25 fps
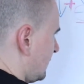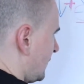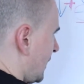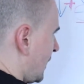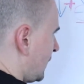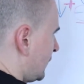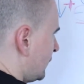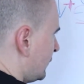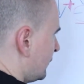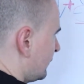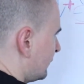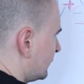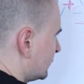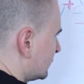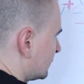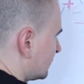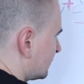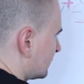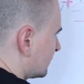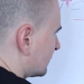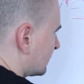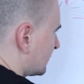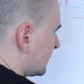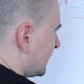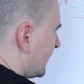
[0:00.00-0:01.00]
and you would
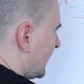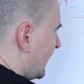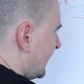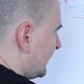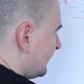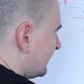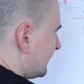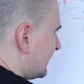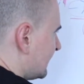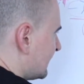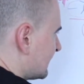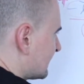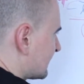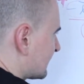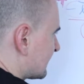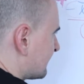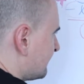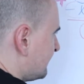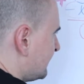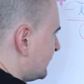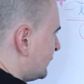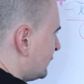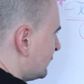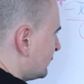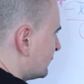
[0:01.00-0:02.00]
get this
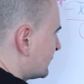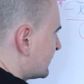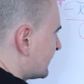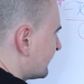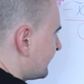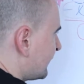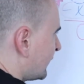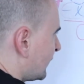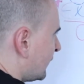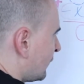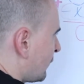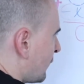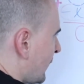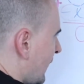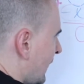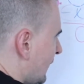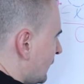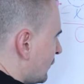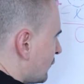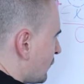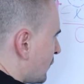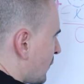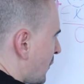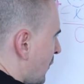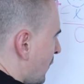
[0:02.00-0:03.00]
beautiful
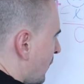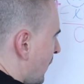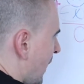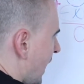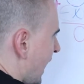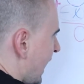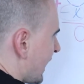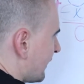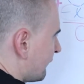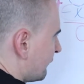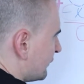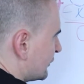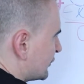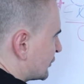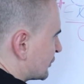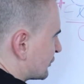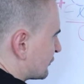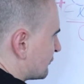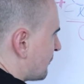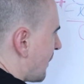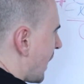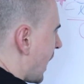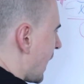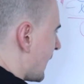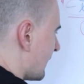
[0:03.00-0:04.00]
value for y, which
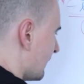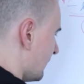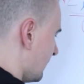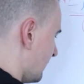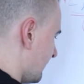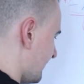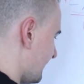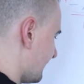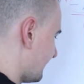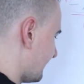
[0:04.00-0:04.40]
is one.